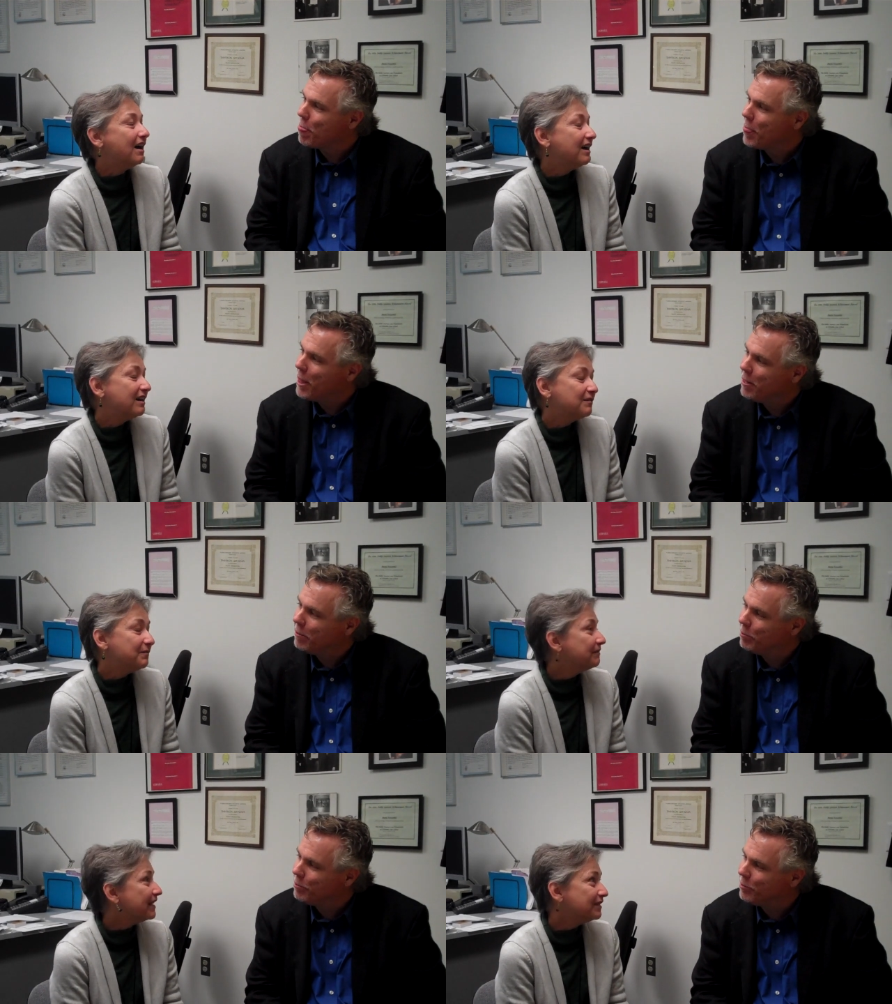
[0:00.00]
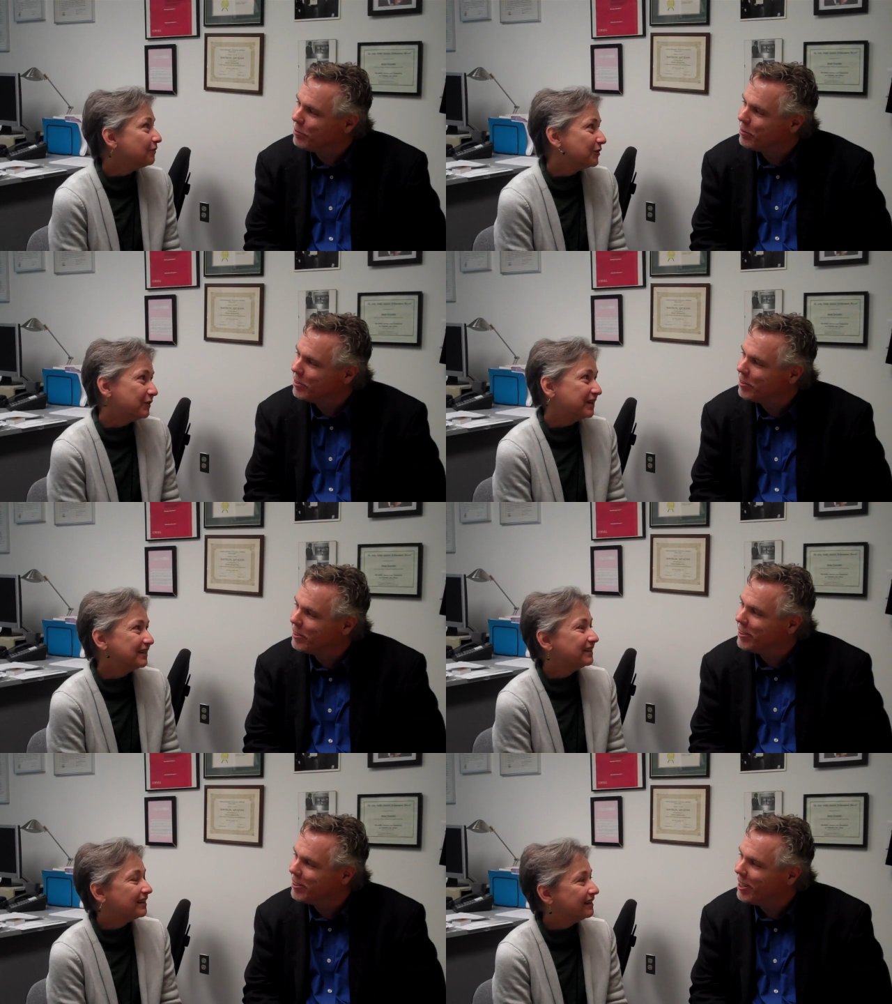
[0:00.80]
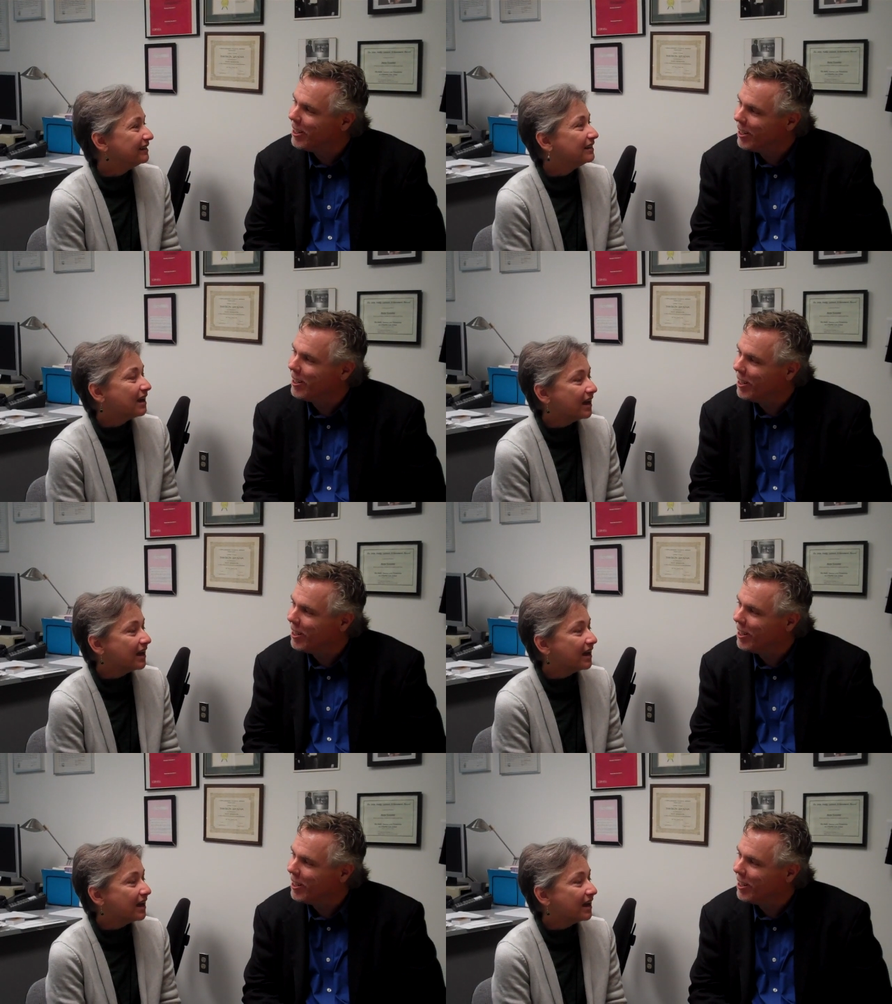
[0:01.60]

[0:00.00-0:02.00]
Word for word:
Speaker 1: Um, that's one way to say it.